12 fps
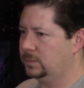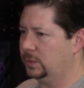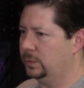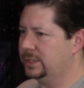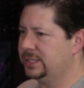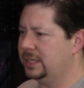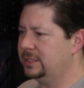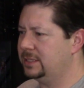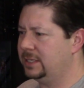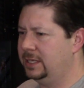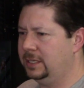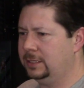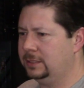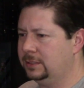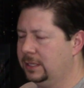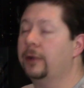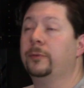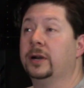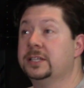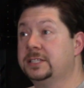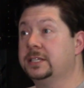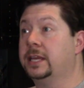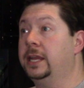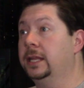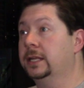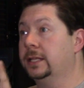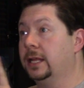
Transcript: Was that tequila? That was tequila.